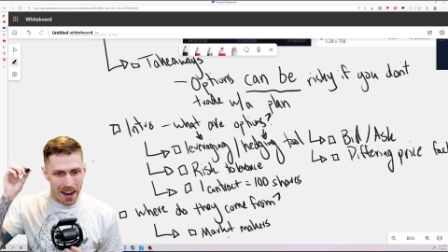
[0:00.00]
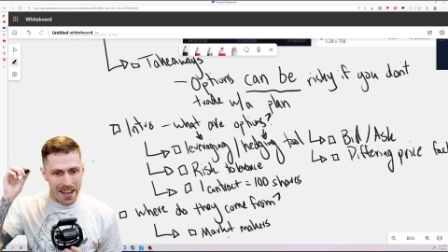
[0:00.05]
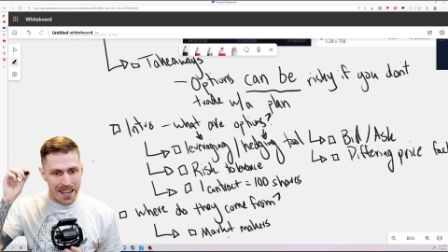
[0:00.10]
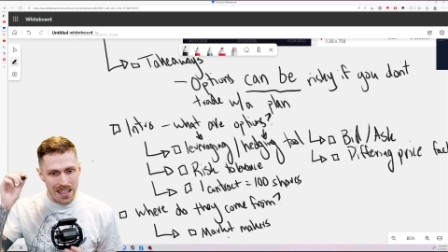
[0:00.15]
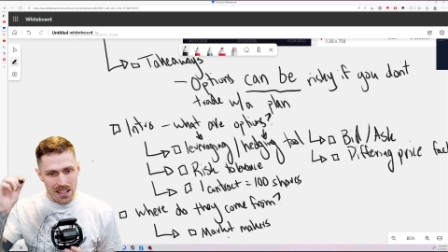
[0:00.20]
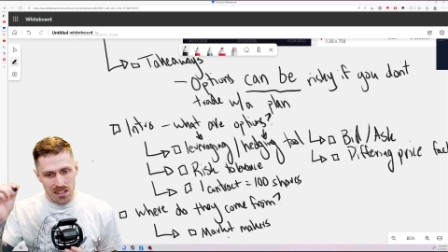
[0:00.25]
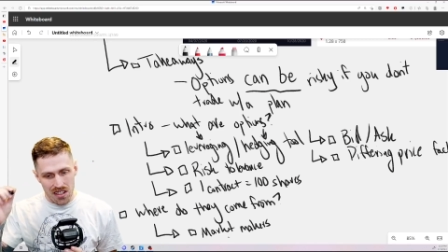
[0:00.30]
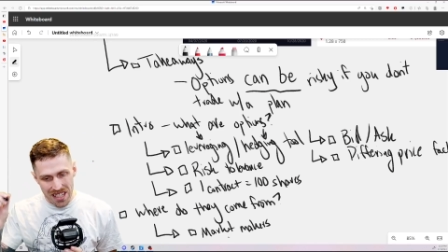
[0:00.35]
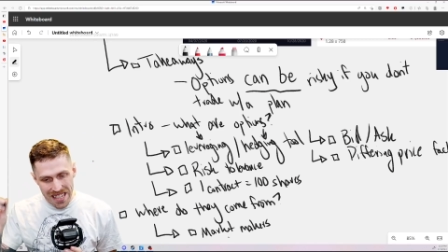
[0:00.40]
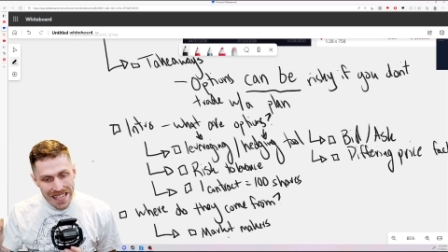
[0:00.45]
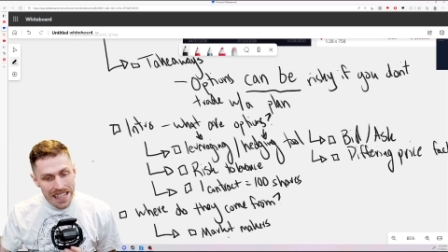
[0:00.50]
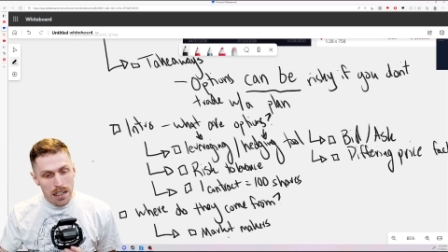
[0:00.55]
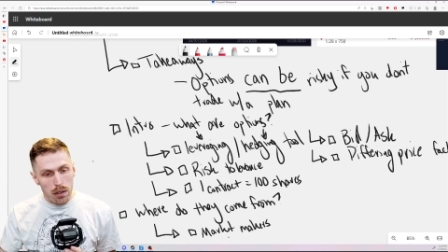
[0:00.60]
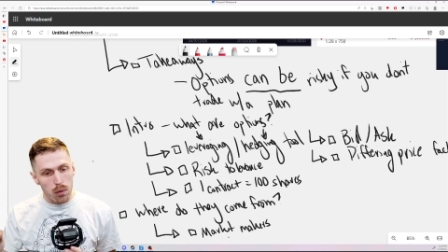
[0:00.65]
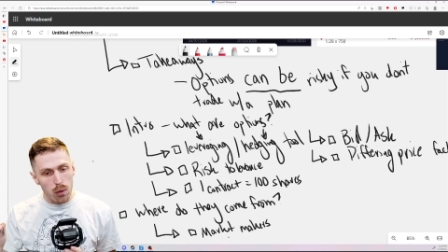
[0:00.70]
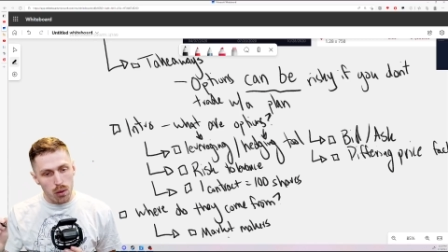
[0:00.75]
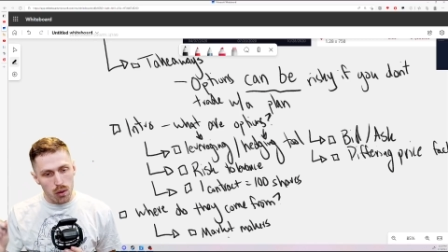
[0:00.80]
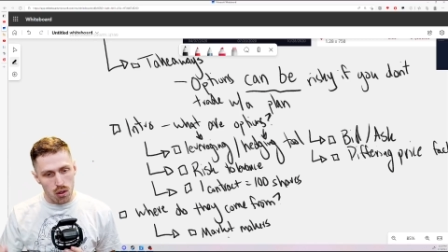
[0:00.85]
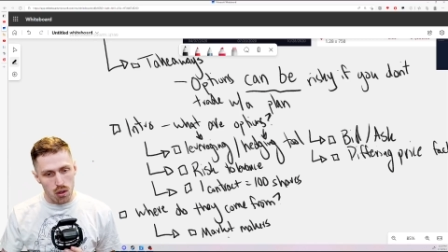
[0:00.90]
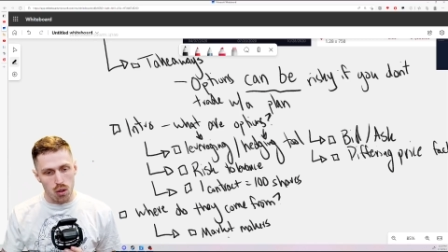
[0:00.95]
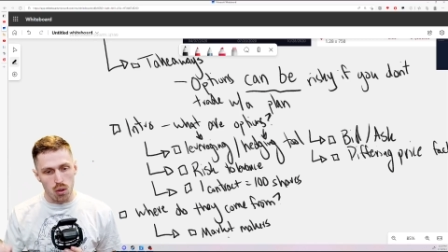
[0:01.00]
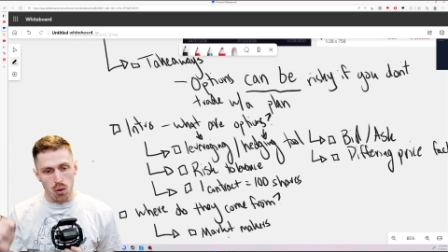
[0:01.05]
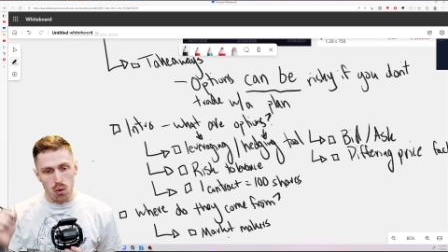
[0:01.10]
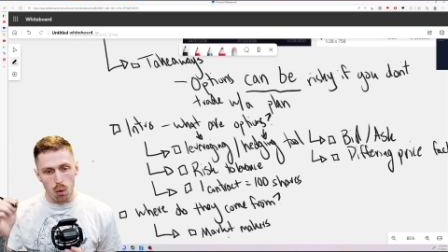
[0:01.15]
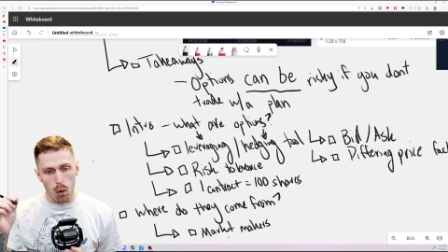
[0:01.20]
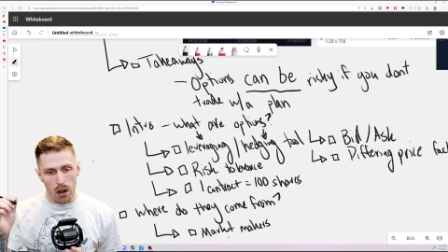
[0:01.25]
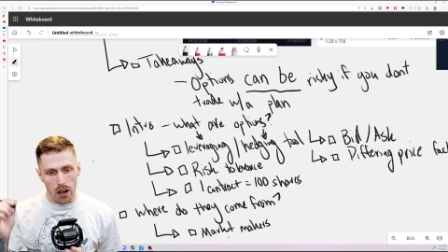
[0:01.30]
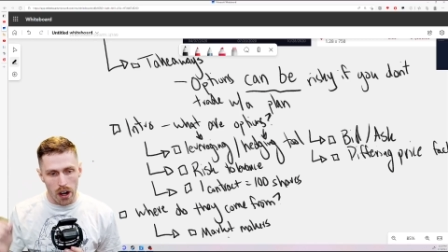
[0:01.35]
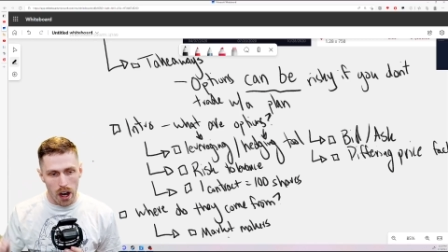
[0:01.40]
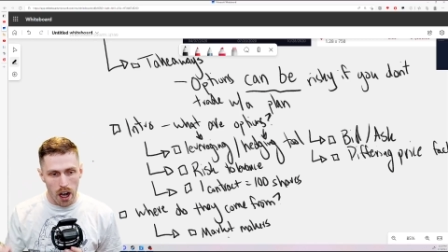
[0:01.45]
is equal to
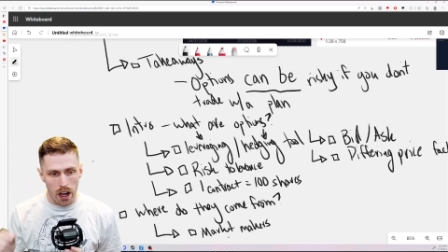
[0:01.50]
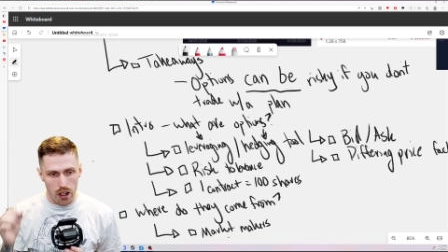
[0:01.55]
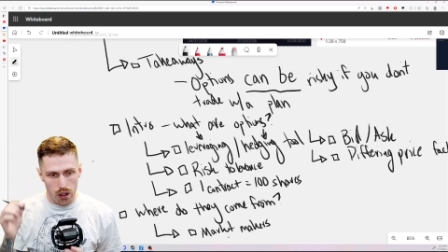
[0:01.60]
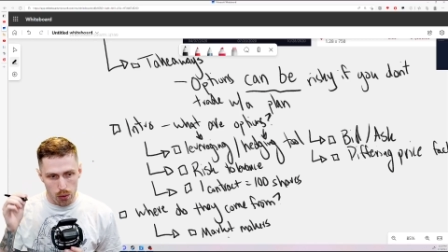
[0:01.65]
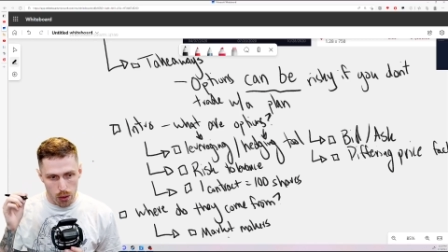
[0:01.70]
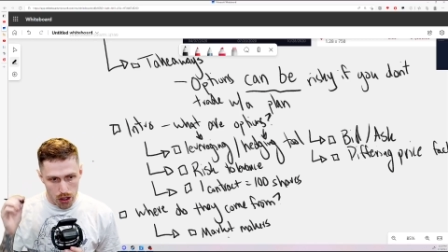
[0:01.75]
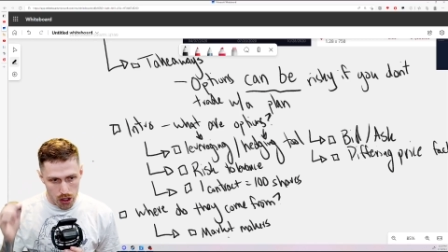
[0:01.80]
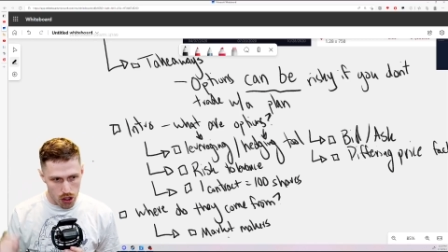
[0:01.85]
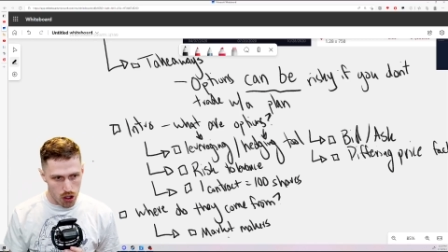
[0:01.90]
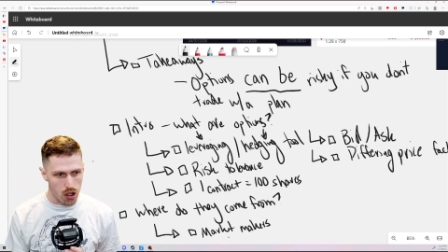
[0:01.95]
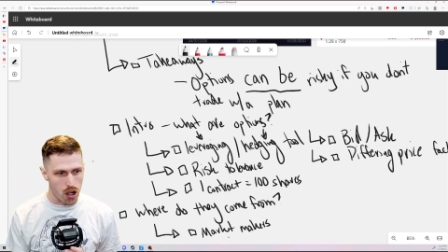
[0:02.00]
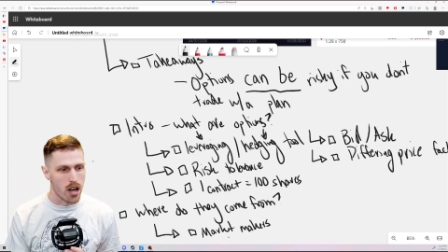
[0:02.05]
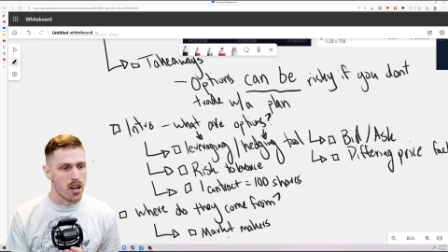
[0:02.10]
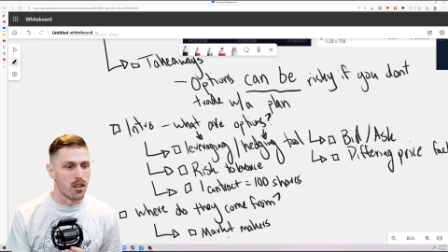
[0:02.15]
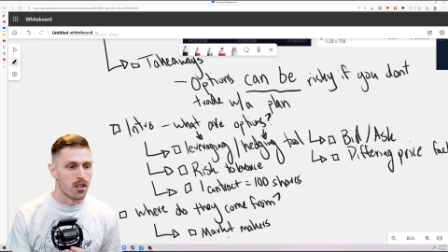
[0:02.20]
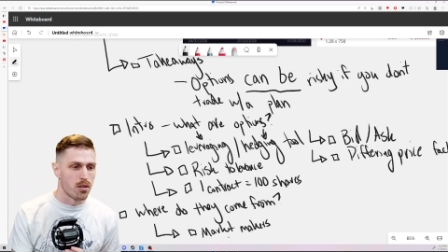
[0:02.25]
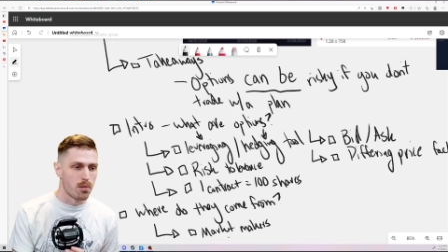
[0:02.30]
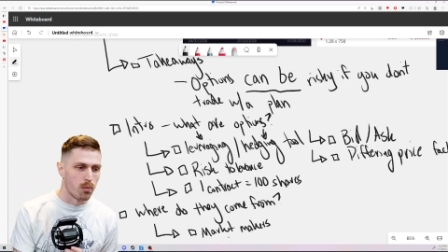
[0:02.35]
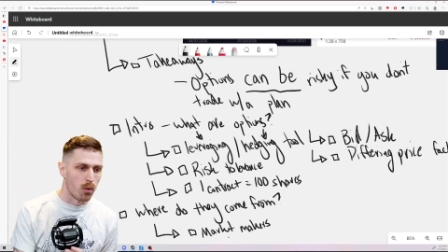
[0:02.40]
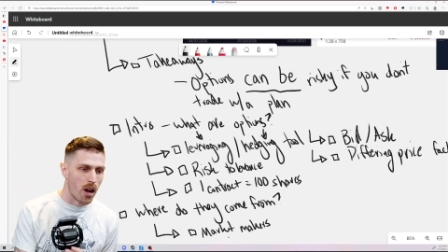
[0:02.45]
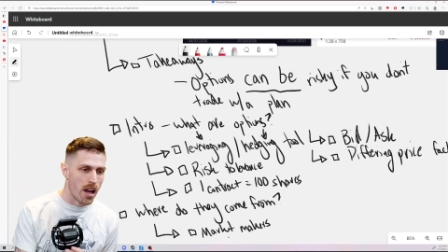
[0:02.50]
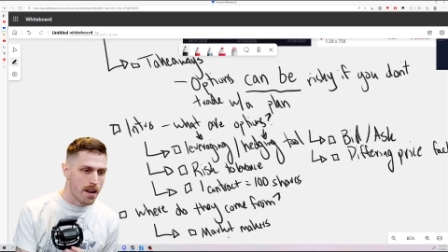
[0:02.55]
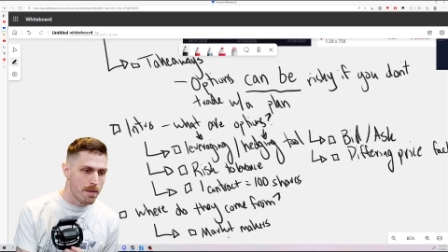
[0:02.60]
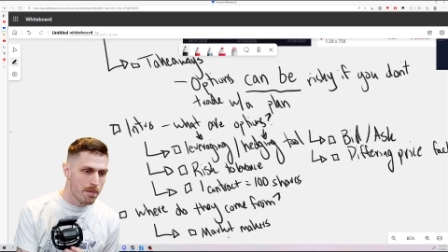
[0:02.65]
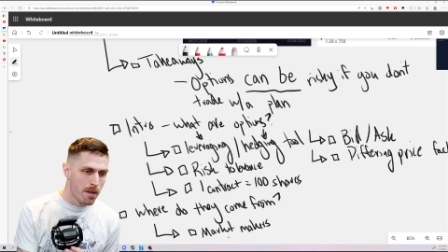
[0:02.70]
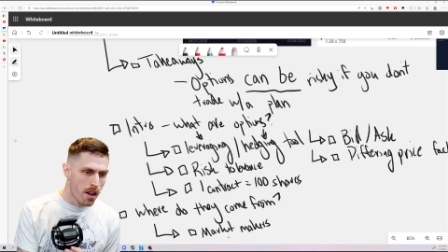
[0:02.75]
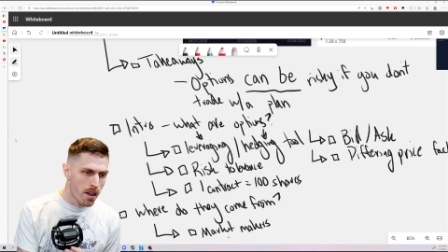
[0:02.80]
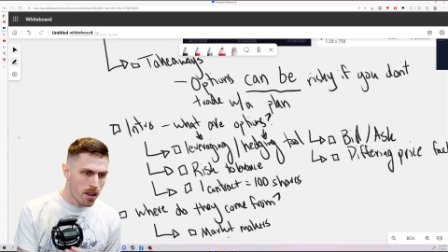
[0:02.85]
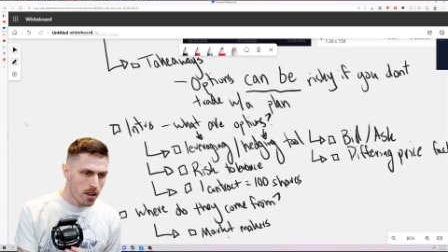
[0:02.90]
100 shares, right?